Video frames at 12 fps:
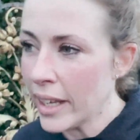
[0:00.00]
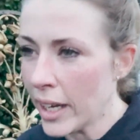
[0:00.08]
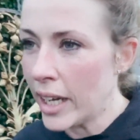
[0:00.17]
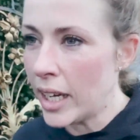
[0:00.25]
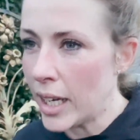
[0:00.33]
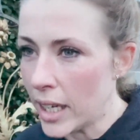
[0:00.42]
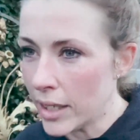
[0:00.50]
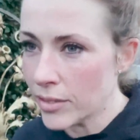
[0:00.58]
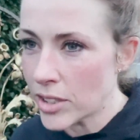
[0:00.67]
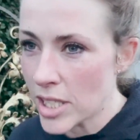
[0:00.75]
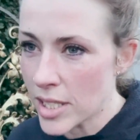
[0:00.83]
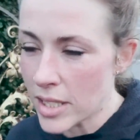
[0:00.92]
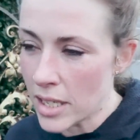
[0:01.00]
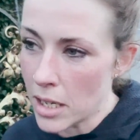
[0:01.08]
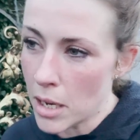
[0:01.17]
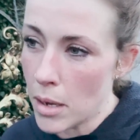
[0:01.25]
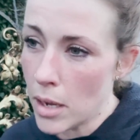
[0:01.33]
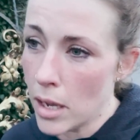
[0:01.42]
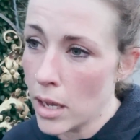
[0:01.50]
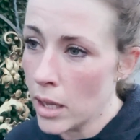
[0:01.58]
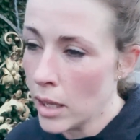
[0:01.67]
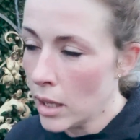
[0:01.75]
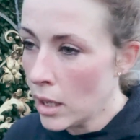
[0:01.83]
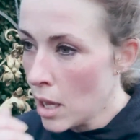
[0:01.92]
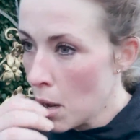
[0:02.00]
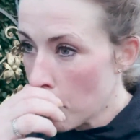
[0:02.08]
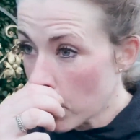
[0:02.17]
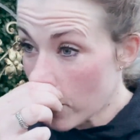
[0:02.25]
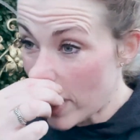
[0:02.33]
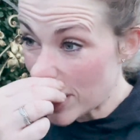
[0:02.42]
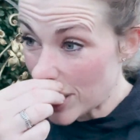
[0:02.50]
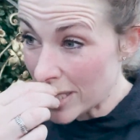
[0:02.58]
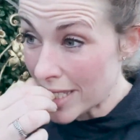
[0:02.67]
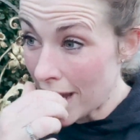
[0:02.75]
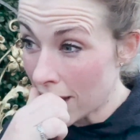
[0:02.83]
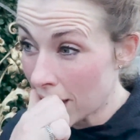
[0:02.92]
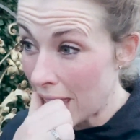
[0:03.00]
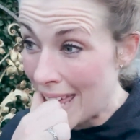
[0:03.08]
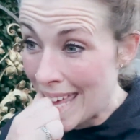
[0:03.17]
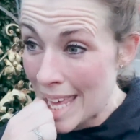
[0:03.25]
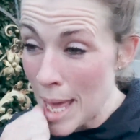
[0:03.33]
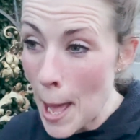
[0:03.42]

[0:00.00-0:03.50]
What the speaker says: I've just done a progression 10k.